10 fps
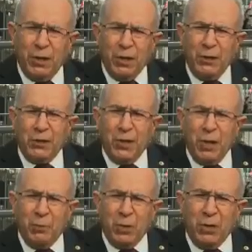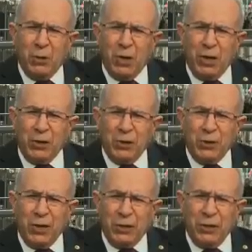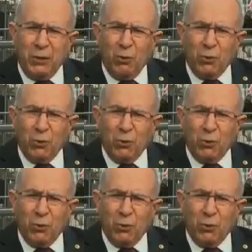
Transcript: There is neighborly relations that need